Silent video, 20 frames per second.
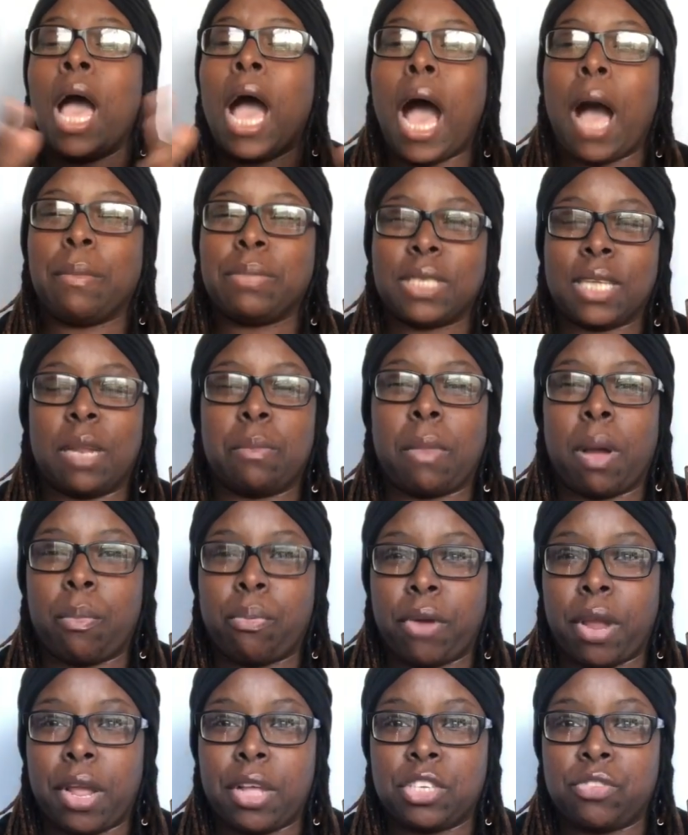I'm sending my
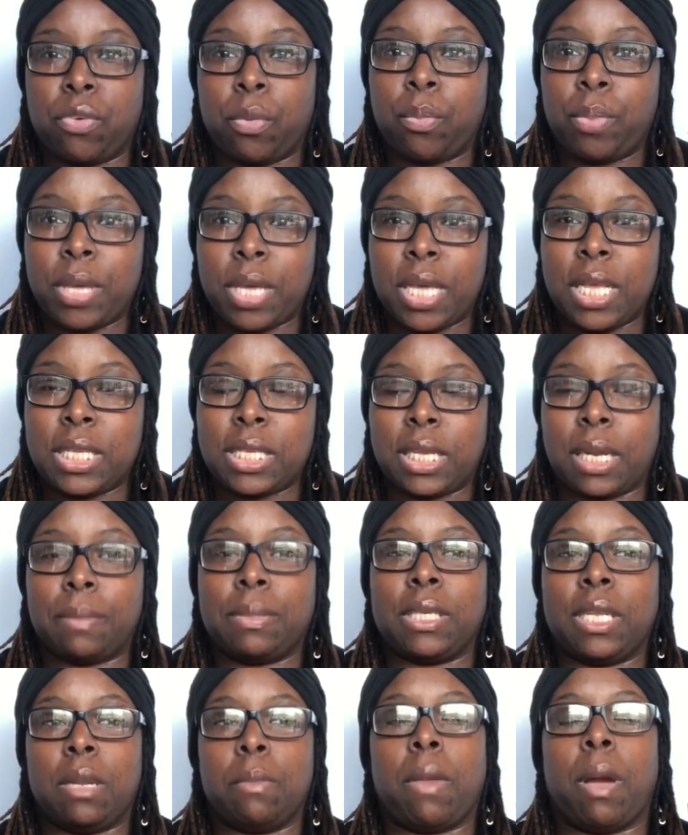prayers for peace, and I'm
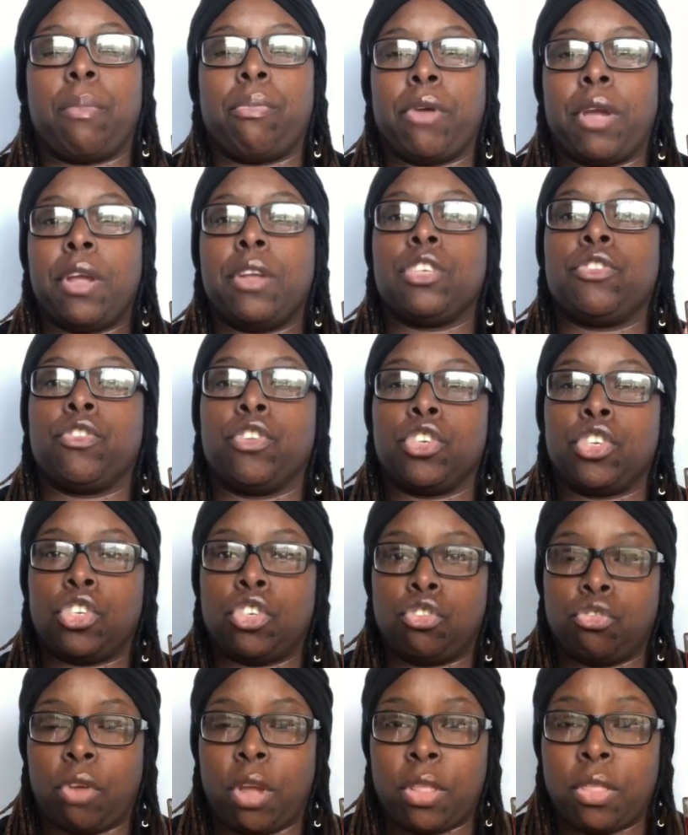sending my prayers for
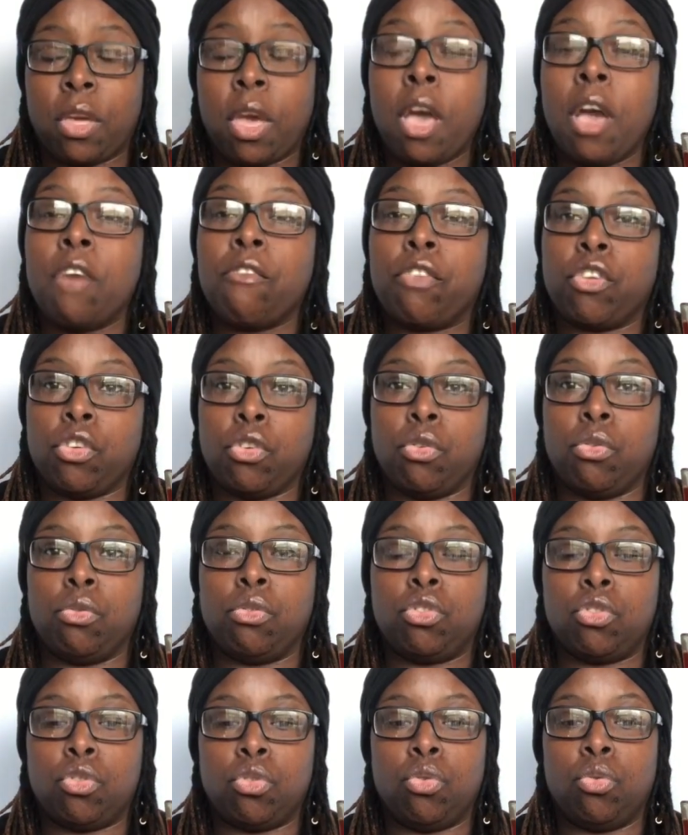strength for you
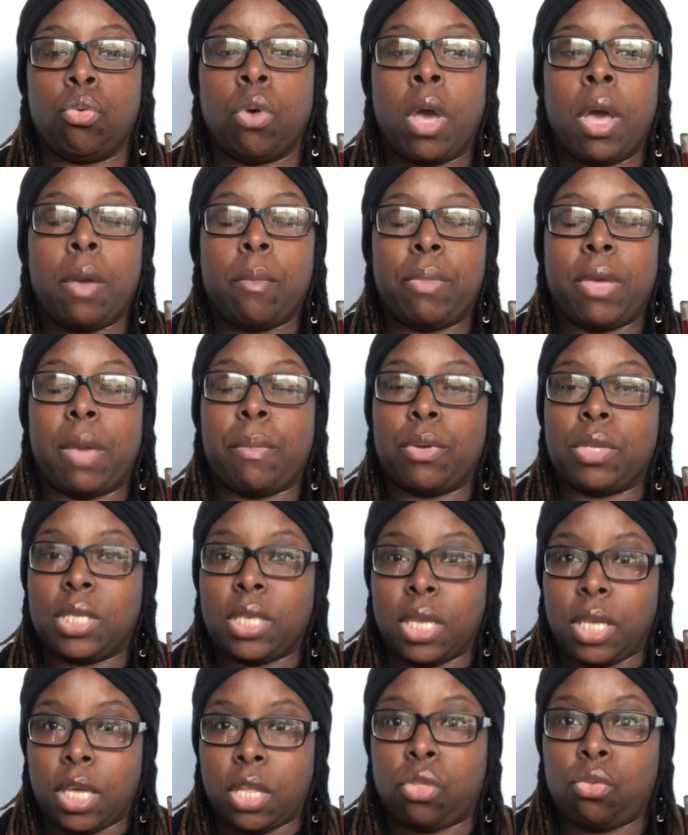to be able
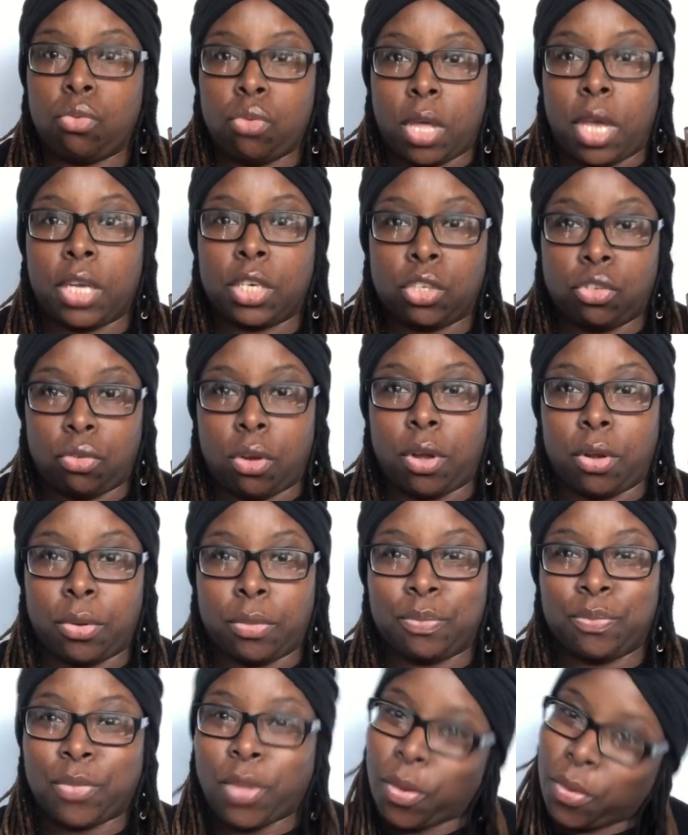to get through that
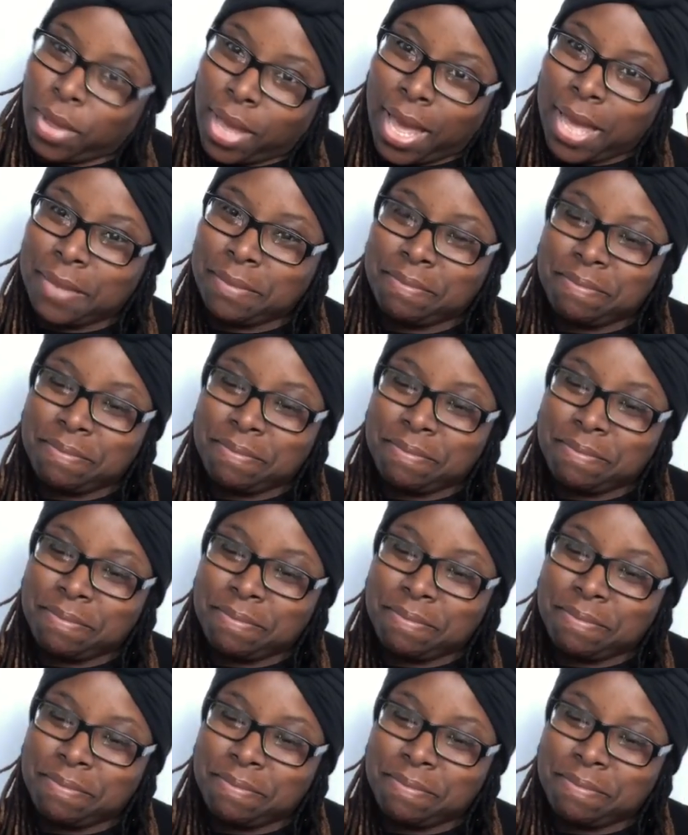struggle. Okay?